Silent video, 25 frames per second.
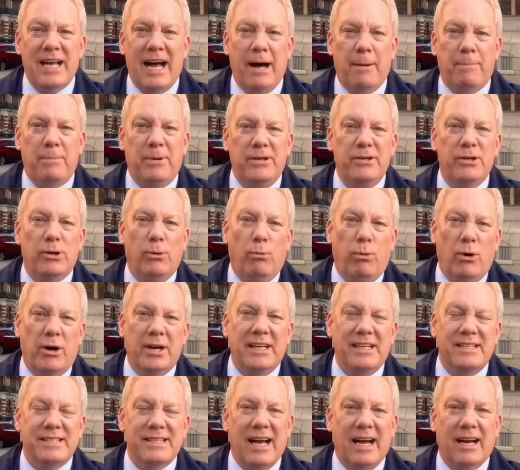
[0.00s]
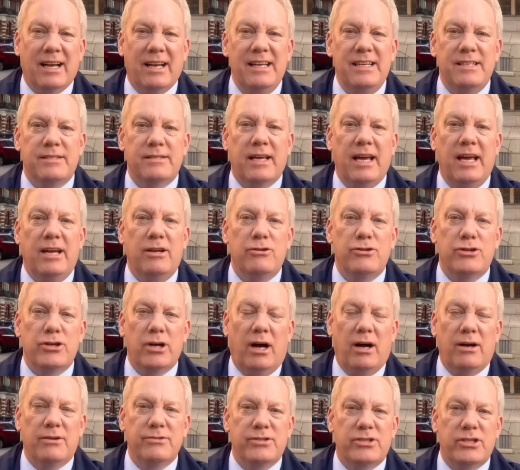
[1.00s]
happened and what exactly is King
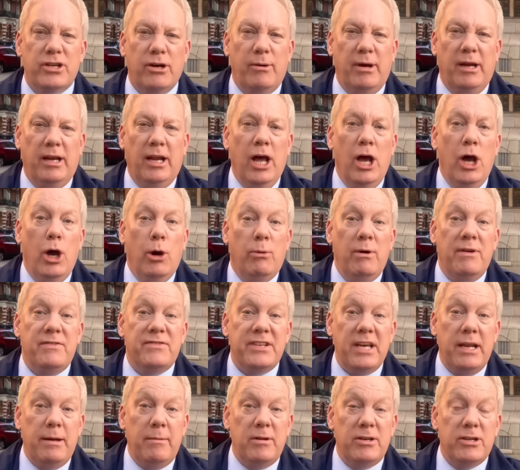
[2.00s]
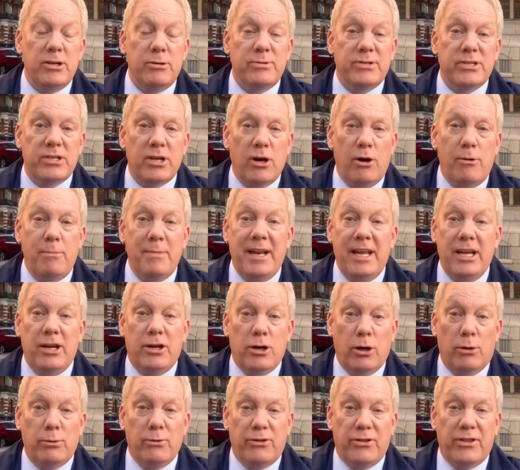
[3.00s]
Charles doing. We've seen him do so many
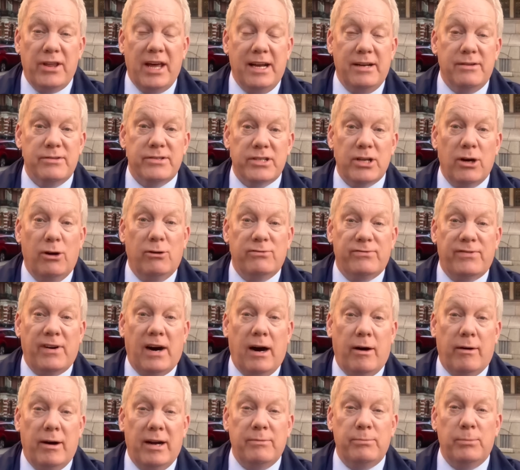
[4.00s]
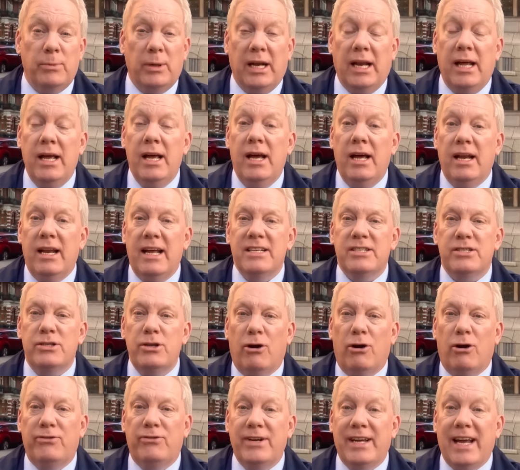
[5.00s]
good things so far, haven't we? Let's
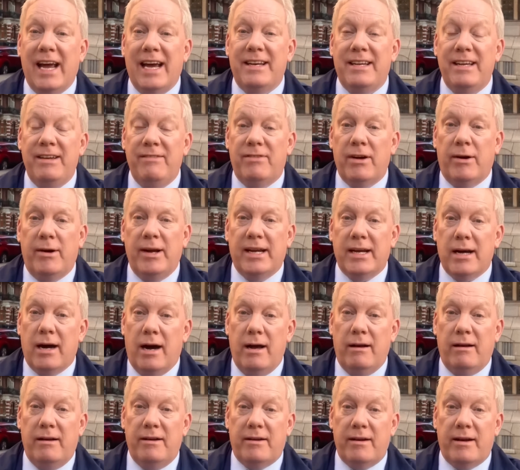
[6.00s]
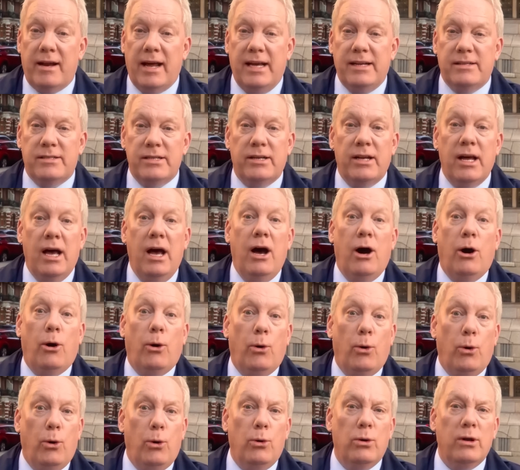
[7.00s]
forget he very kindly donated
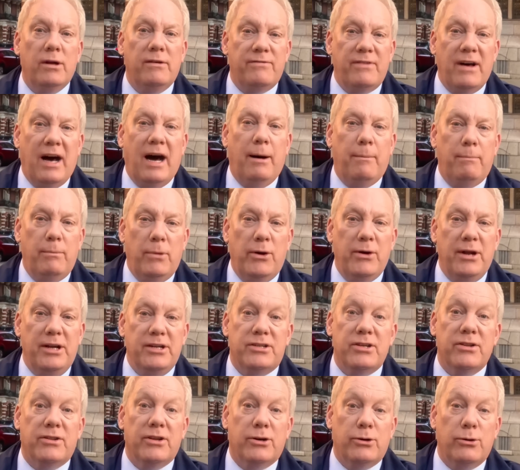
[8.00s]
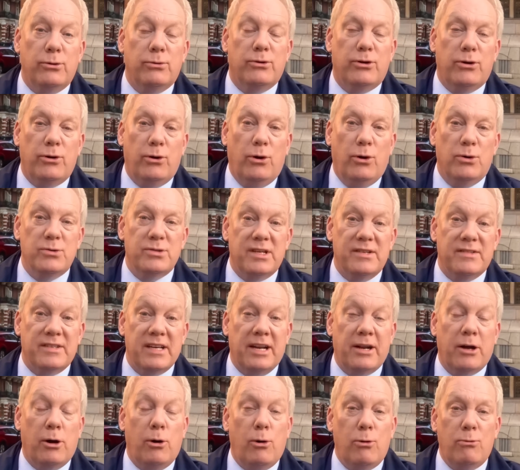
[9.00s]
all of that money to the good causes
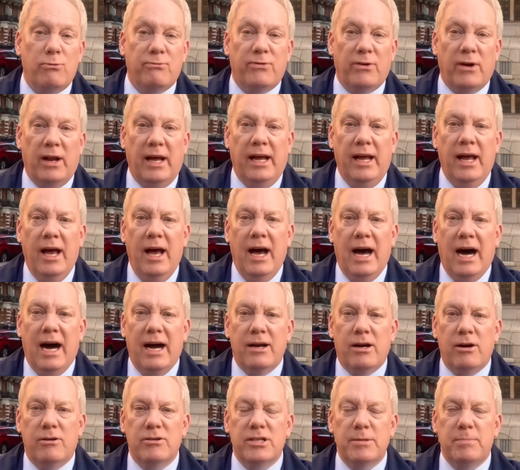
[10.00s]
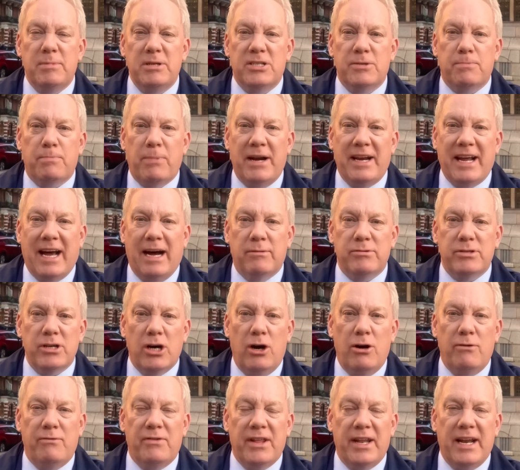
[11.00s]
that hopefully are going to be spread out
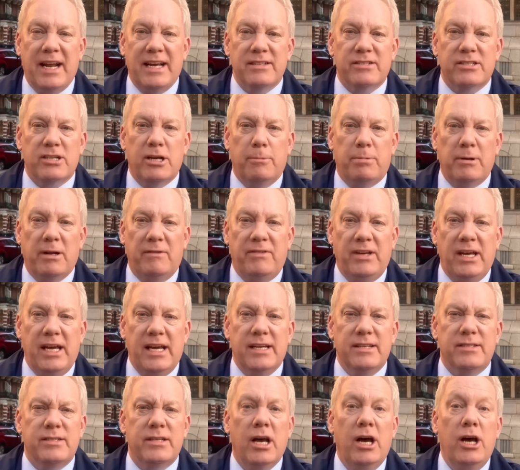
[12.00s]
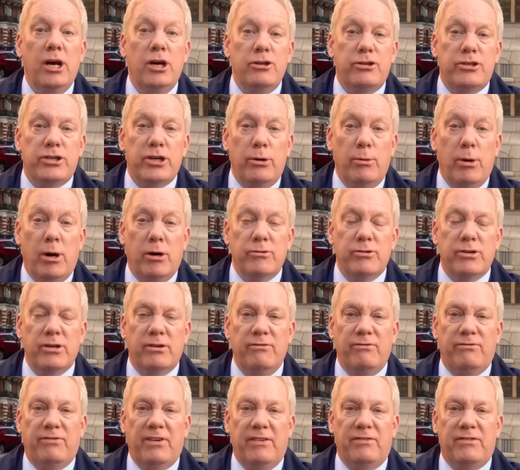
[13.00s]
over the next couple of years,
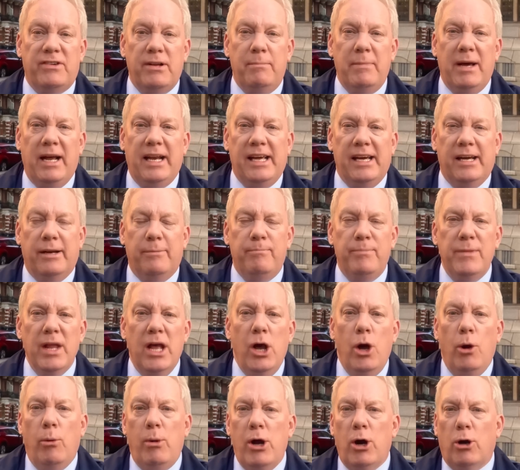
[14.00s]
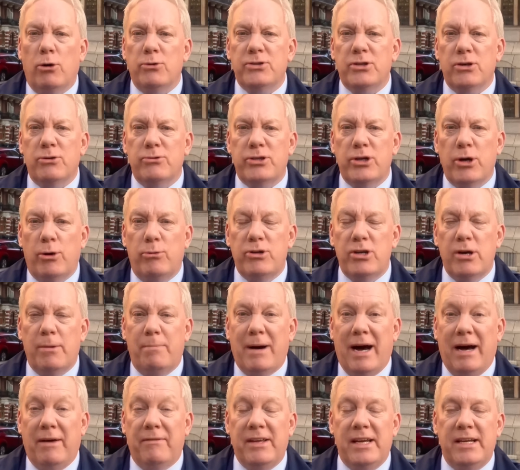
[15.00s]
250 million. We also told you
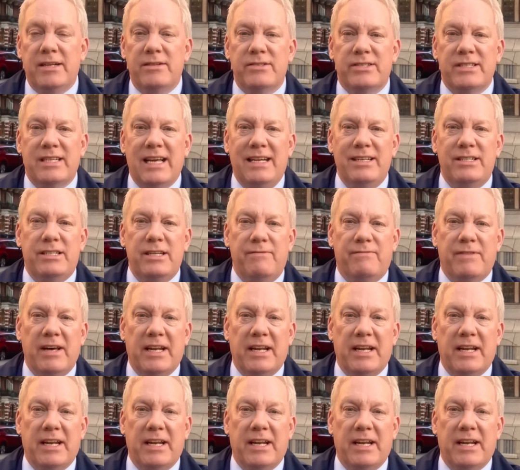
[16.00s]
about the incentive